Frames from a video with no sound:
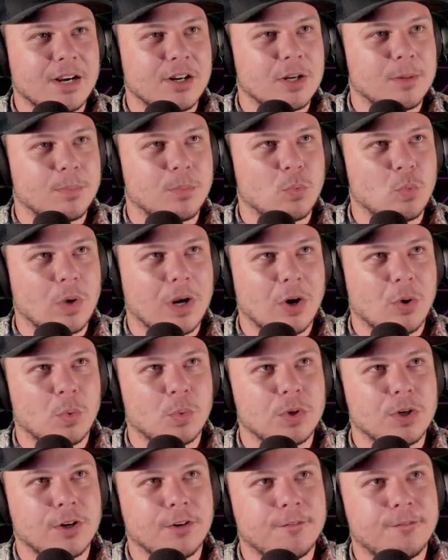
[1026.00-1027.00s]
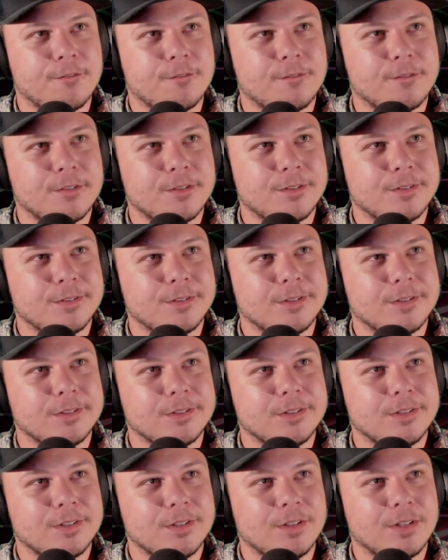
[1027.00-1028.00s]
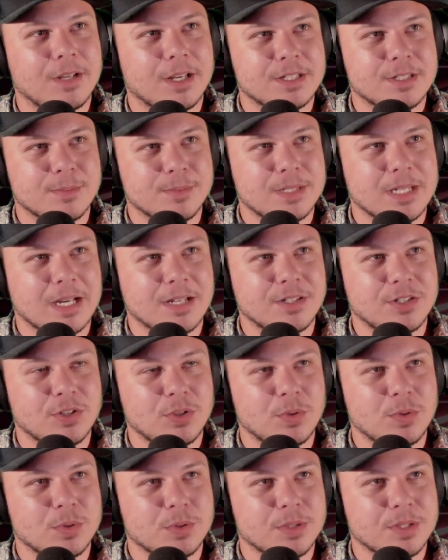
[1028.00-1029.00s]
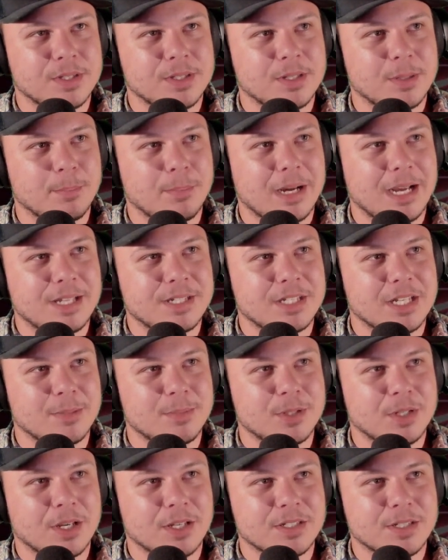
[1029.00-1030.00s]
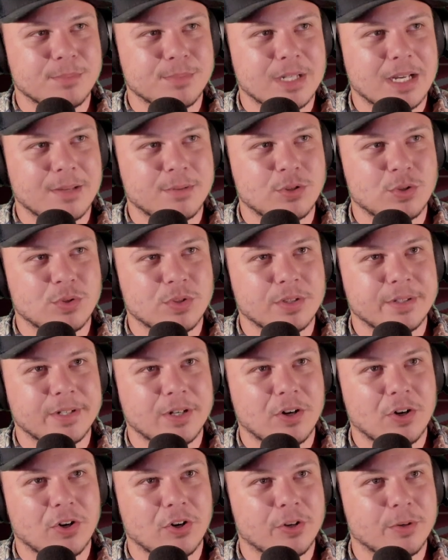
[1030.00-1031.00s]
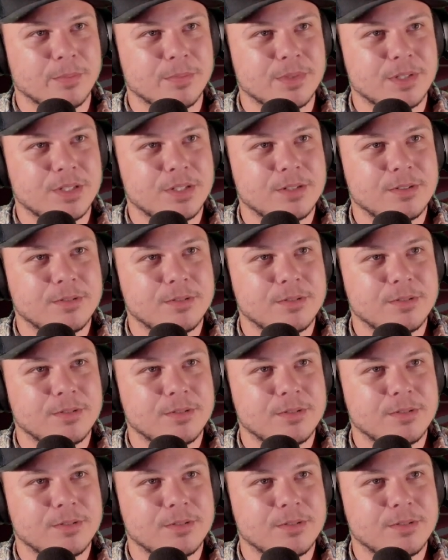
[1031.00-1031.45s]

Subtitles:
up werewolf. Got some tattoos on the biceps and got some tattoos on the arms.